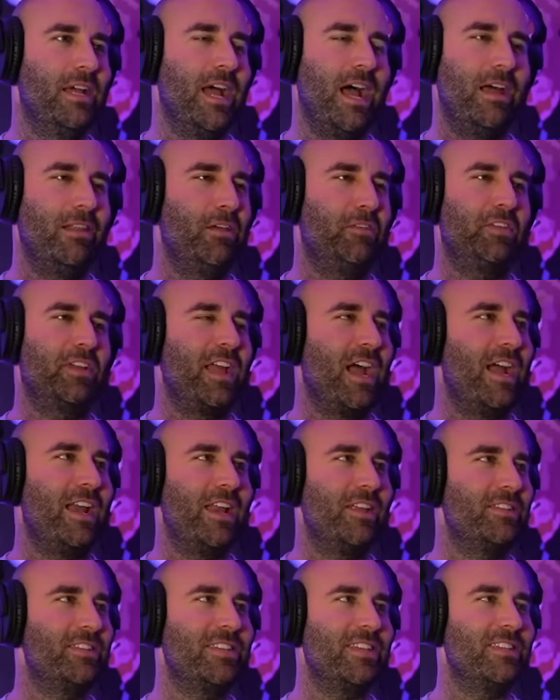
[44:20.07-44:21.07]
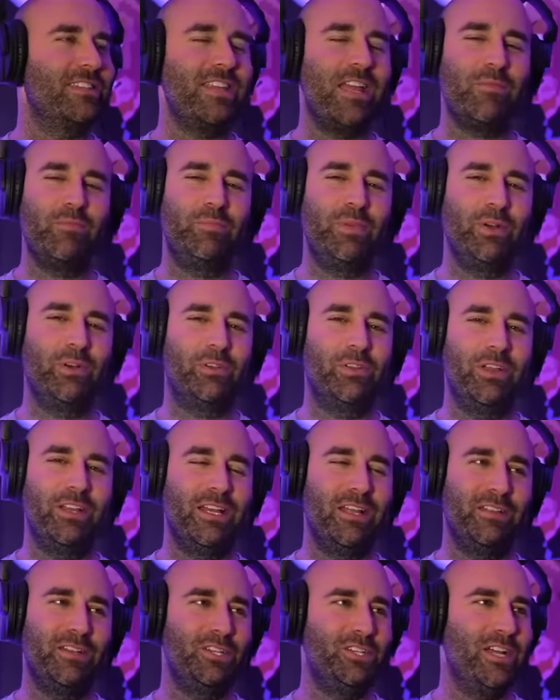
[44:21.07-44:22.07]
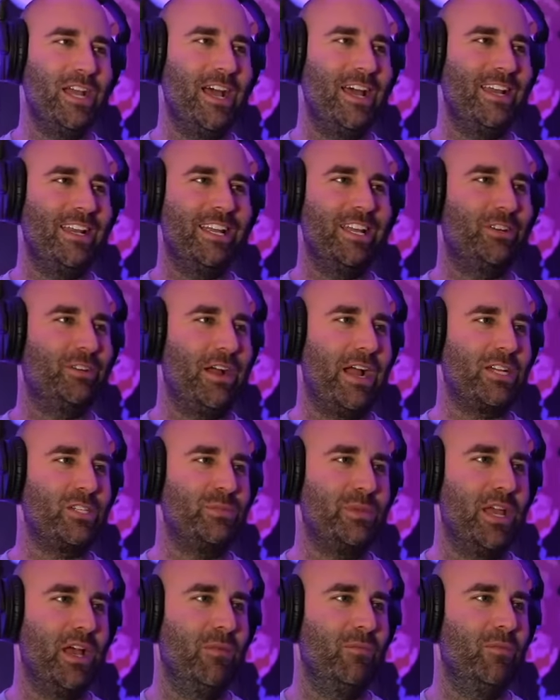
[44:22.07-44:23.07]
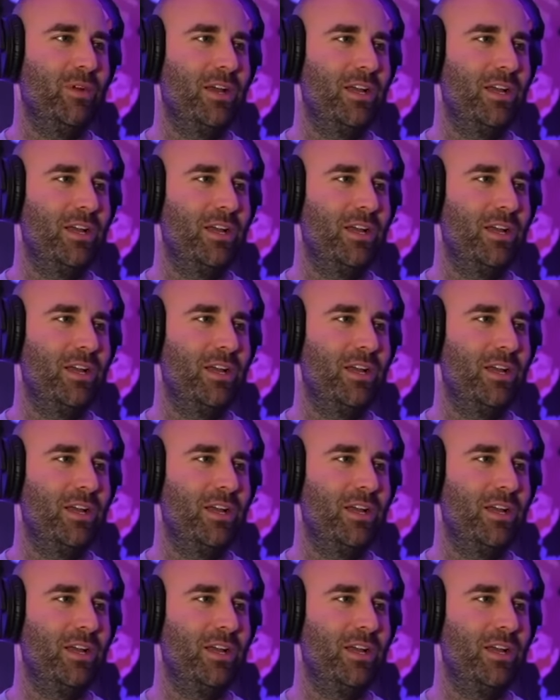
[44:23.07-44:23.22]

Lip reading: I love the guy is named Bill Clinton in the chat. He cracks me up.